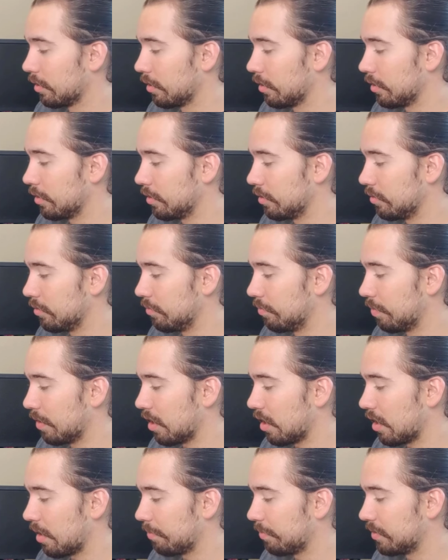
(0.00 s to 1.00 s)
you
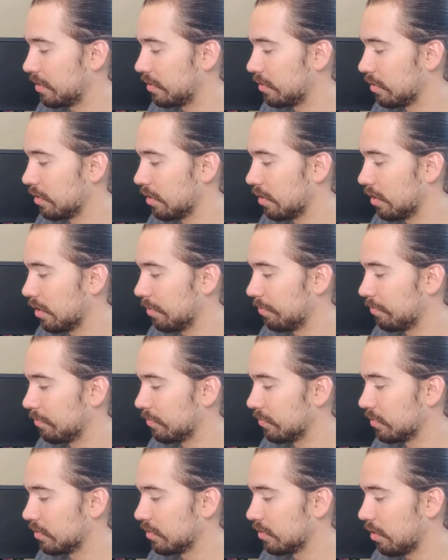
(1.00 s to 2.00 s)
pop up
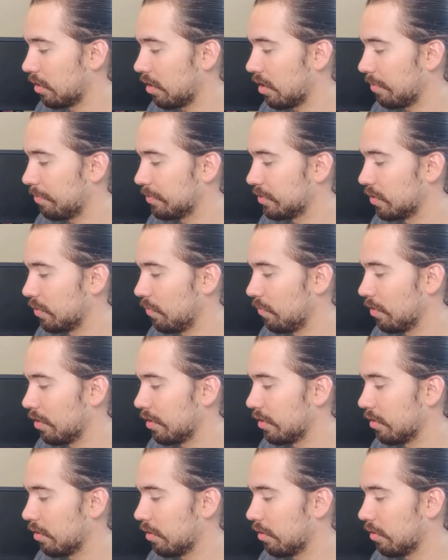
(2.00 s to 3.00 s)
option
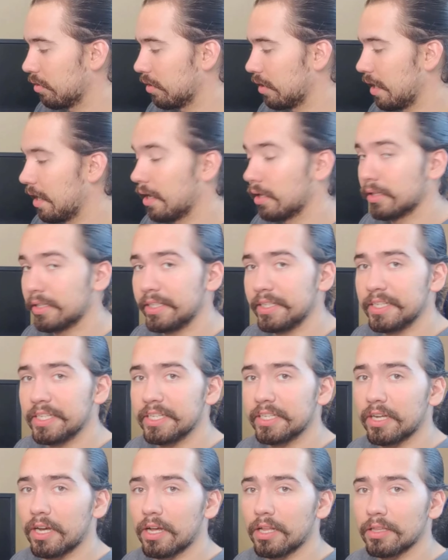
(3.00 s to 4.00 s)
1
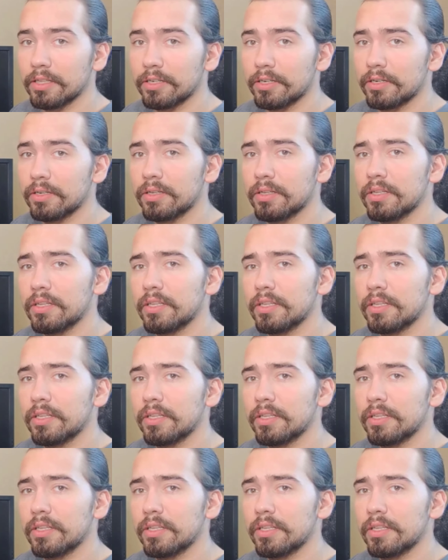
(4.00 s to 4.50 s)
LED color.